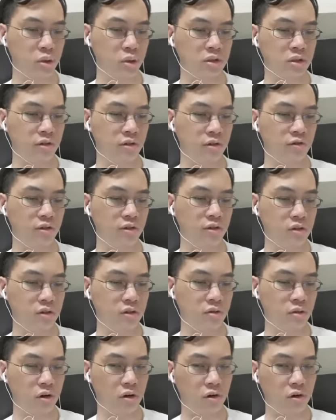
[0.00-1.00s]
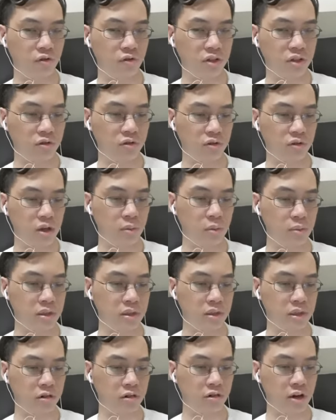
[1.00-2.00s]
where its defensive or offensive
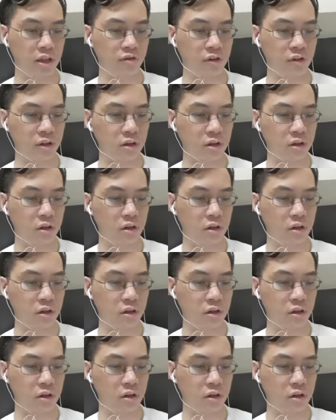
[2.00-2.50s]
capabilities are relevant.